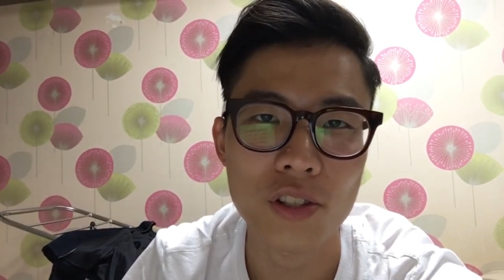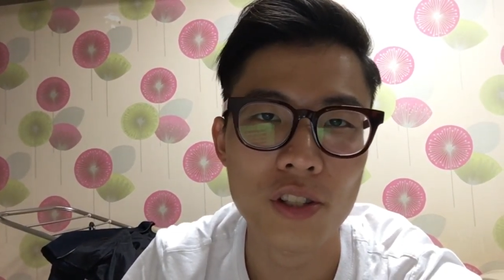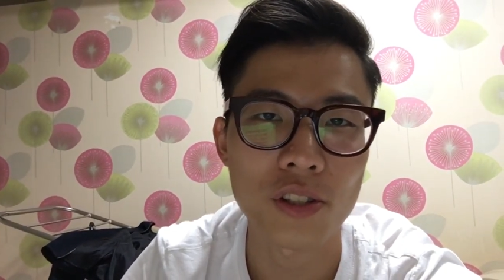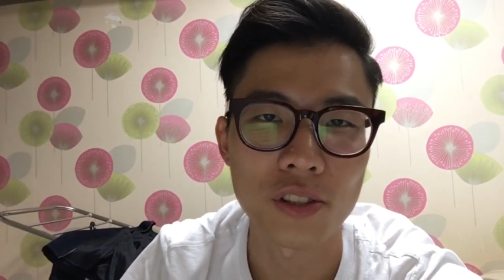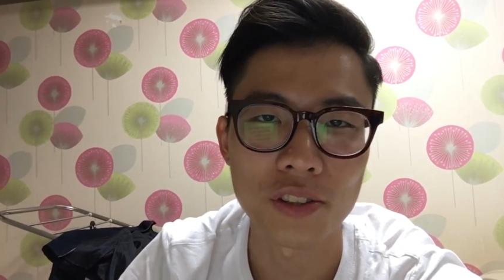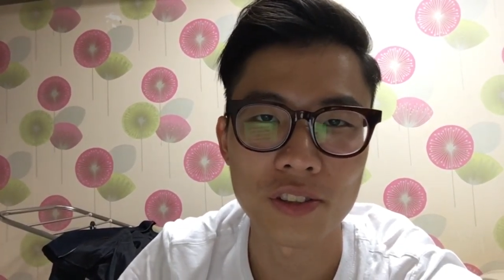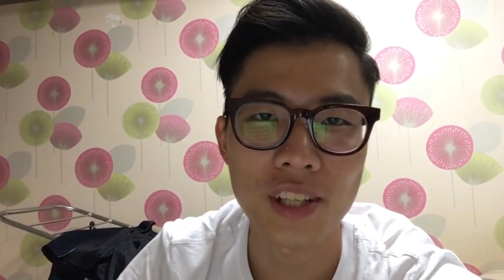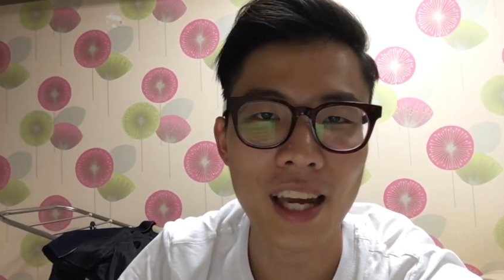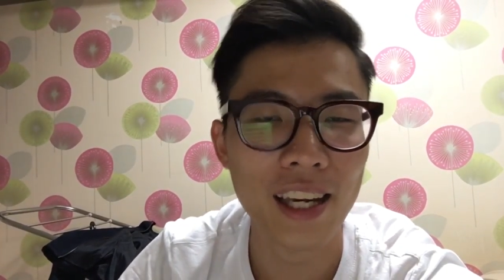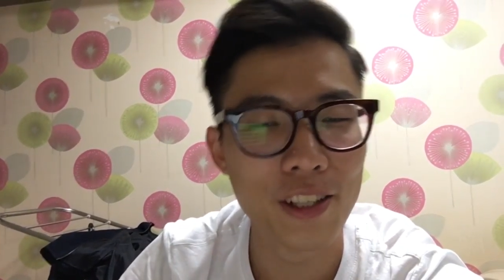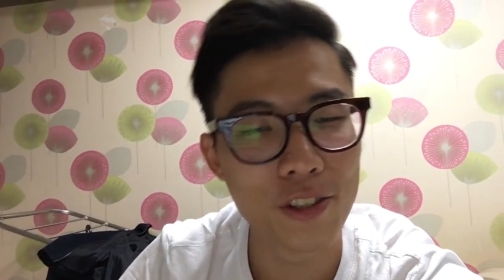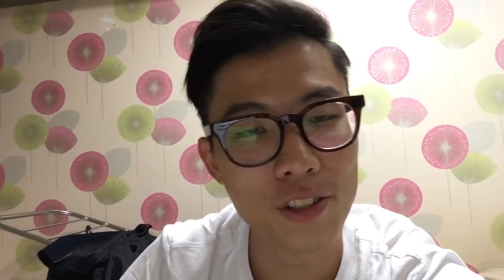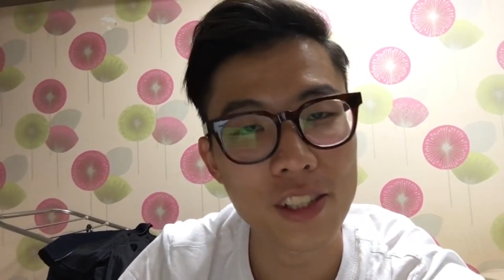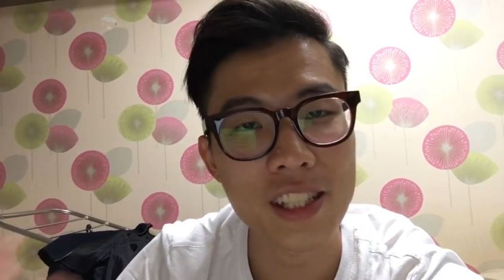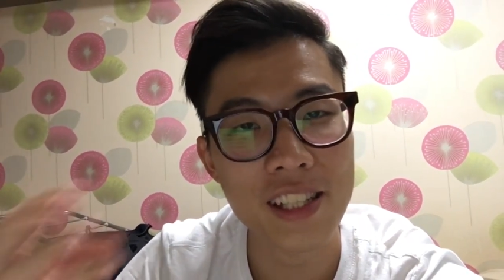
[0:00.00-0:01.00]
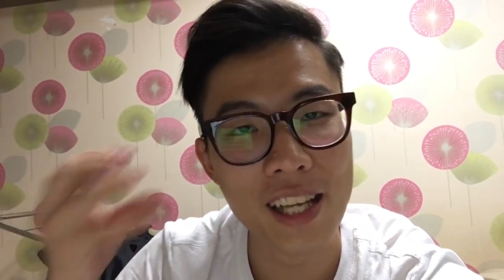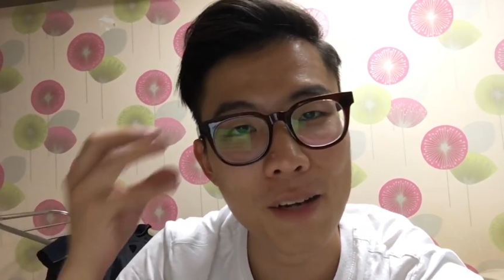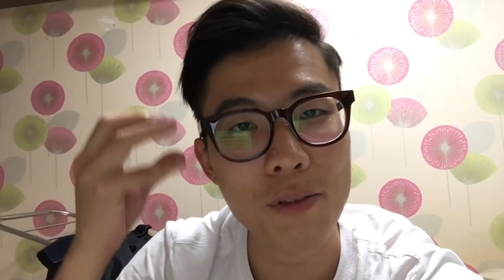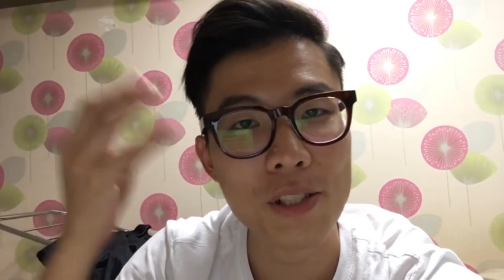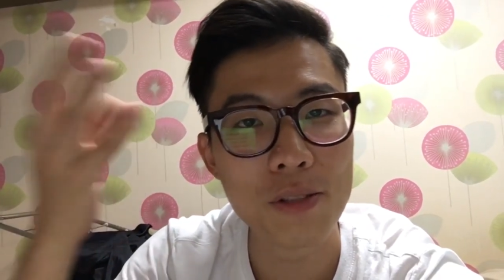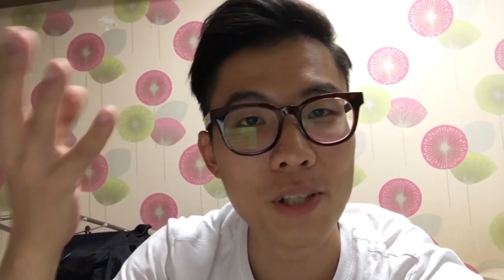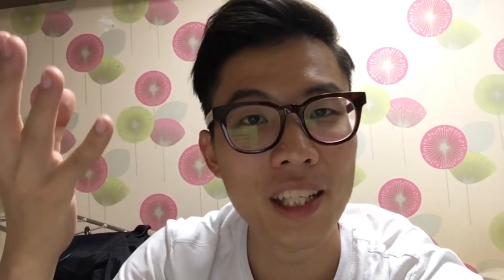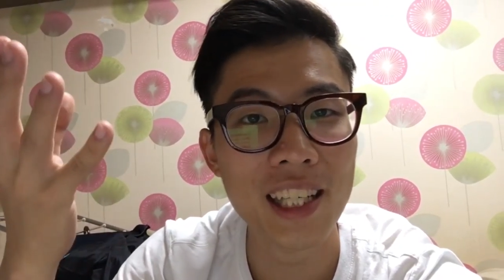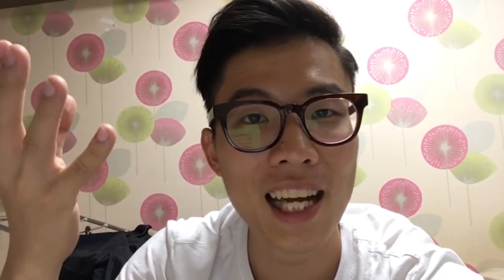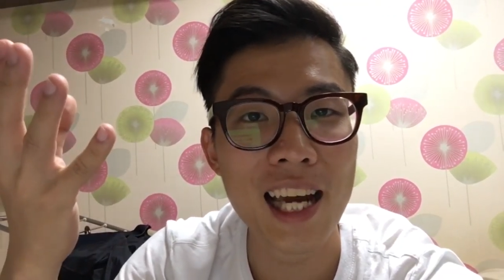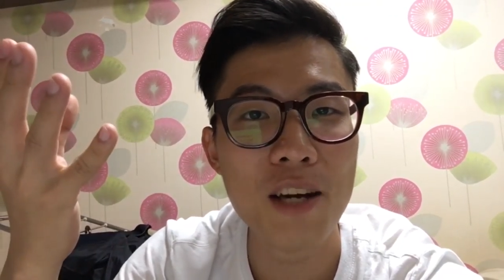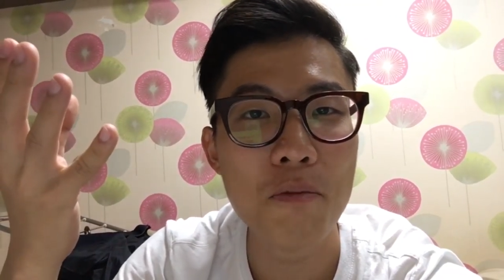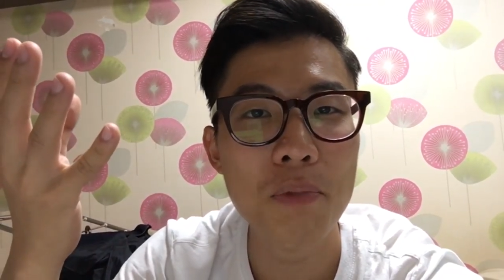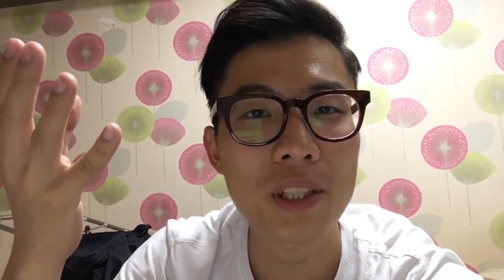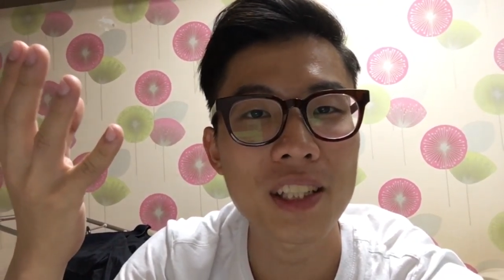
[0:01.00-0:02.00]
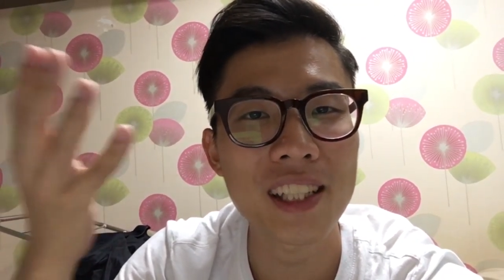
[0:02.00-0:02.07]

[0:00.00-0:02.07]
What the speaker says: So actually, that was quite an eye-opener,